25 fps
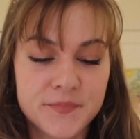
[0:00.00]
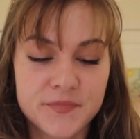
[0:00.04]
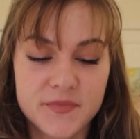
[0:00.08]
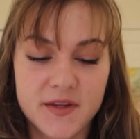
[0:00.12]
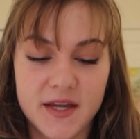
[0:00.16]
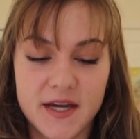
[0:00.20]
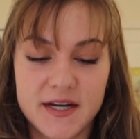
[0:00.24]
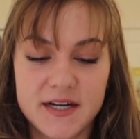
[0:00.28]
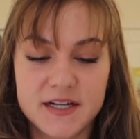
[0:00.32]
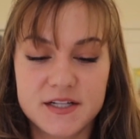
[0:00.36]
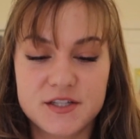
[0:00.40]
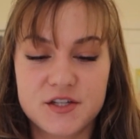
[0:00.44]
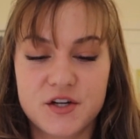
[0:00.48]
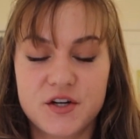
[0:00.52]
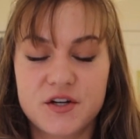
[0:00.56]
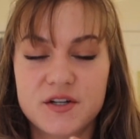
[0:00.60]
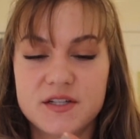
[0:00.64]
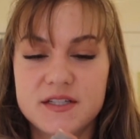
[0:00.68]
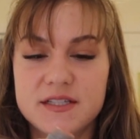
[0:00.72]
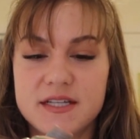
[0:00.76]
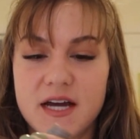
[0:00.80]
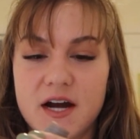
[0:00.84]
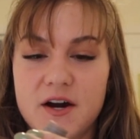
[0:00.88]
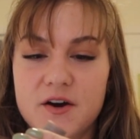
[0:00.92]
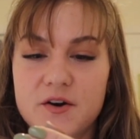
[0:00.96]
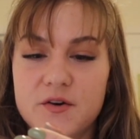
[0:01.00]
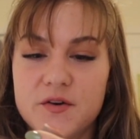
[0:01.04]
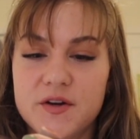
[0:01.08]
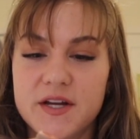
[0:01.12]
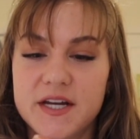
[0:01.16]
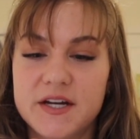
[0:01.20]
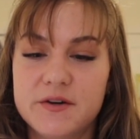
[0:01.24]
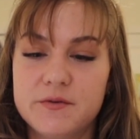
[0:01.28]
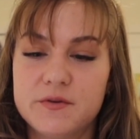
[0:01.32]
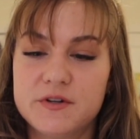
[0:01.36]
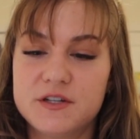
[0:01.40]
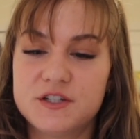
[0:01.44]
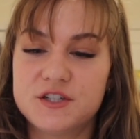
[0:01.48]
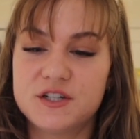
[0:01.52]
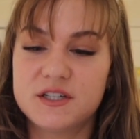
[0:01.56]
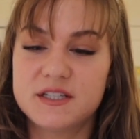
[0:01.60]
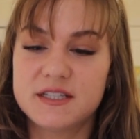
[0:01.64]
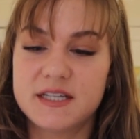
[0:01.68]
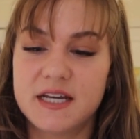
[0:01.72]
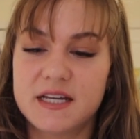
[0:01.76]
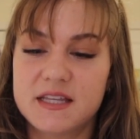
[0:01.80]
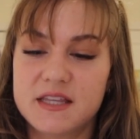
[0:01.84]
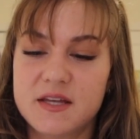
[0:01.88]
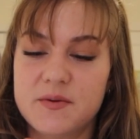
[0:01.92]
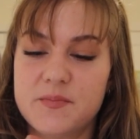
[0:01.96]
and it turns out it was just
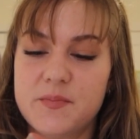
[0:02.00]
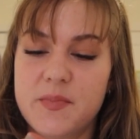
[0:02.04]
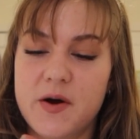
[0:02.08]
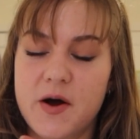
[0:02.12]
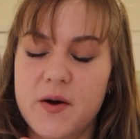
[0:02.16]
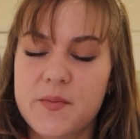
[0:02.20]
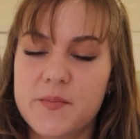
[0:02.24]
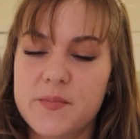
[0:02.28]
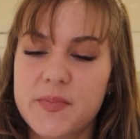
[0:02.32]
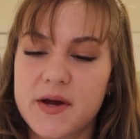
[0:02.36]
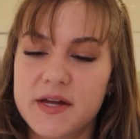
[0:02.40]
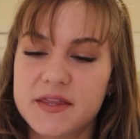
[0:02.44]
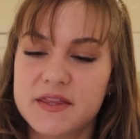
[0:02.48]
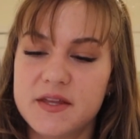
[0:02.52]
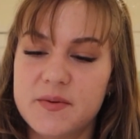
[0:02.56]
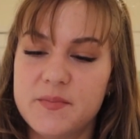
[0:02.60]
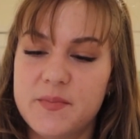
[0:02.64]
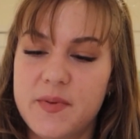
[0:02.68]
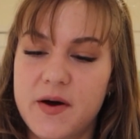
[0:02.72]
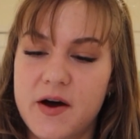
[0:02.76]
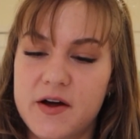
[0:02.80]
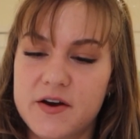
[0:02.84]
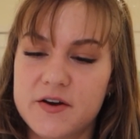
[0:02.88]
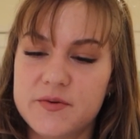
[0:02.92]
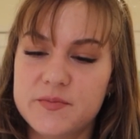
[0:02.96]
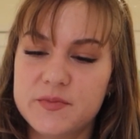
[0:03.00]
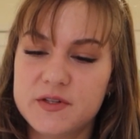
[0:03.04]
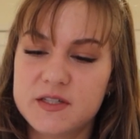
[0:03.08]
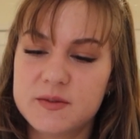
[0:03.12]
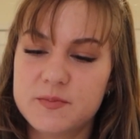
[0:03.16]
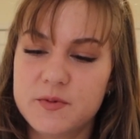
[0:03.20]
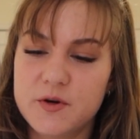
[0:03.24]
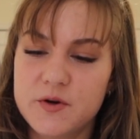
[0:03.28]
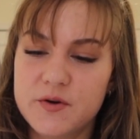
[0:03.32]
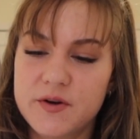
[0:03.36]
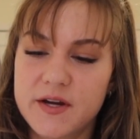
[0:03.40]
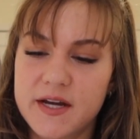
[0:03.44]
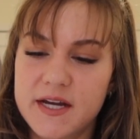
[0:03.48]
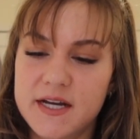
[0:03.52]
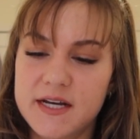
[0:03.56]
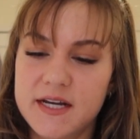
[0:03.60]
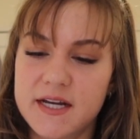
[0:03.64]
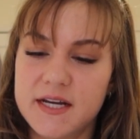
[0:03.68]
like the pump at the bottom was broken,